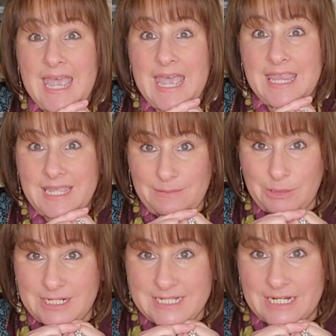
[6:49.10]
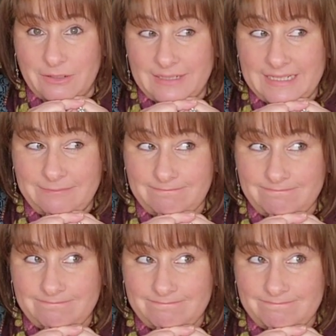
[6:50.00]
And then I'm going to decorate
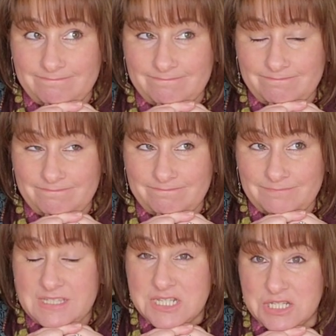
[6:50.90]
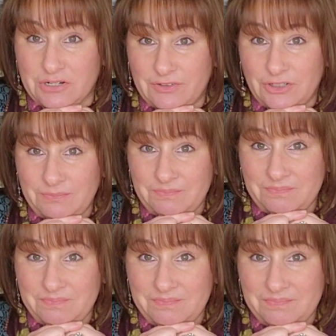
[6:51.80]
the server.
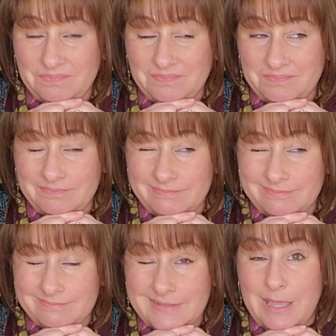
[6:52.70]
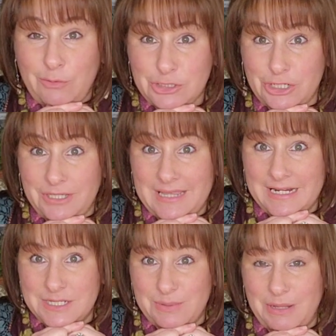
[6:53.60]
And we'll show you that
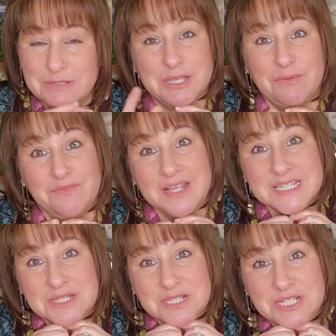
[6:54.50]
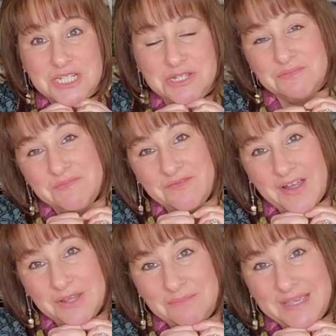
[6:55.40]
as well. So that sounds good to you.
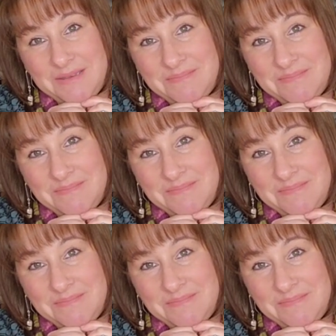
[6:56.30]
Follow me.